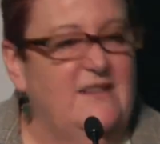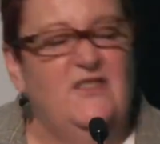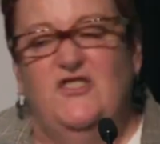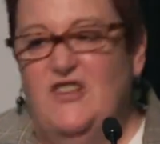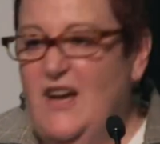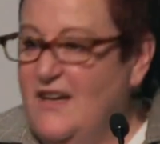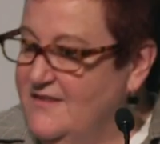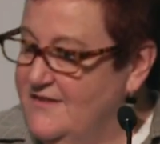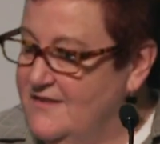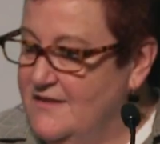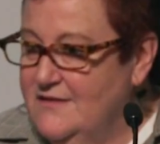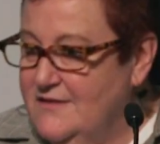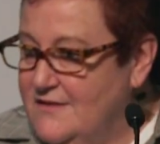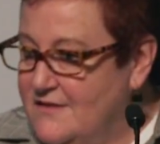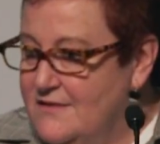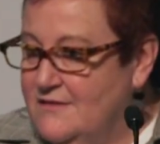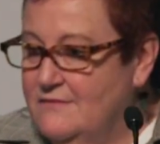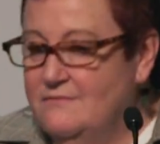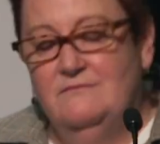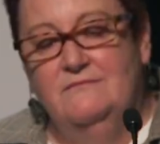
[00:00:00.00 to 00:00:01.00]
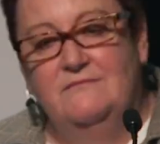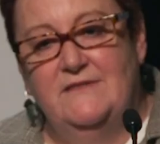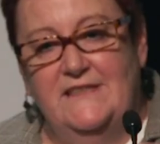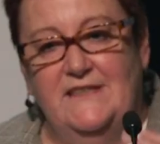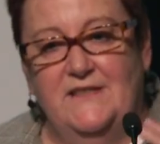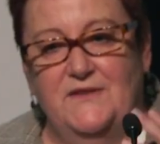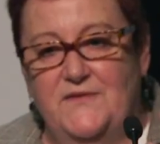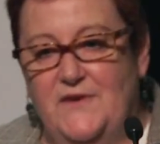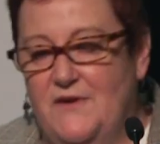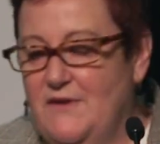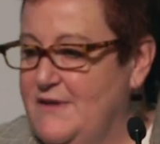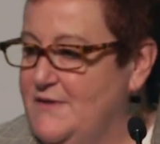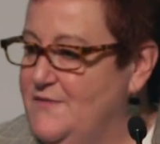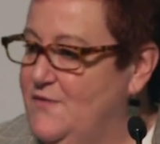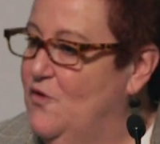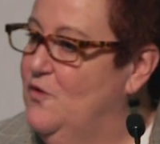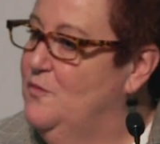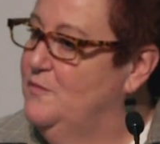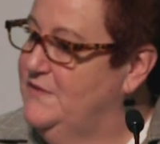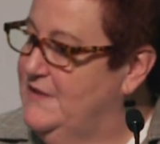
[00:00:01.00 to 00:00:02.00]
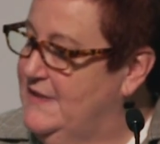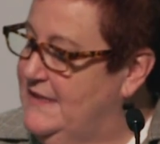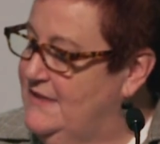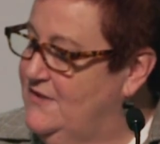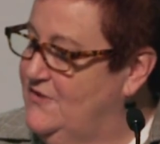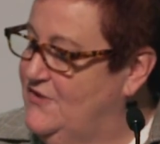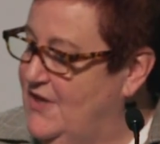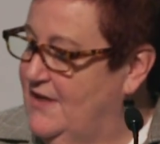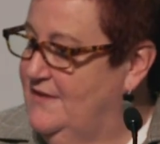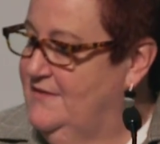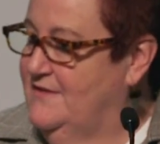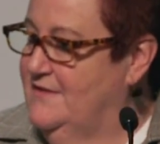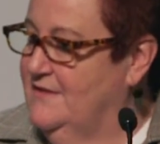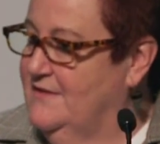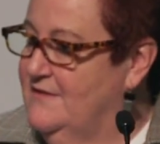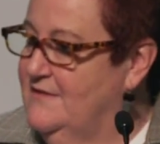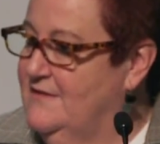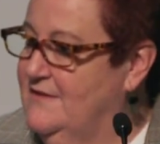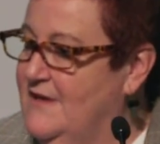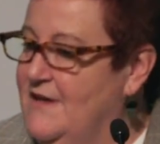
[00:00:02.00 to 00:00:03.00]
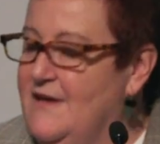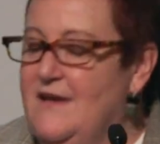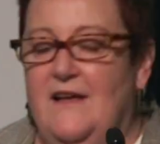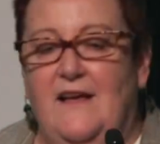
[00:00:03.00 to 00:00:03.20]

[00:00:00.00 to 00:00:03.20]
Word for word: Justice, in its various forms, is justice.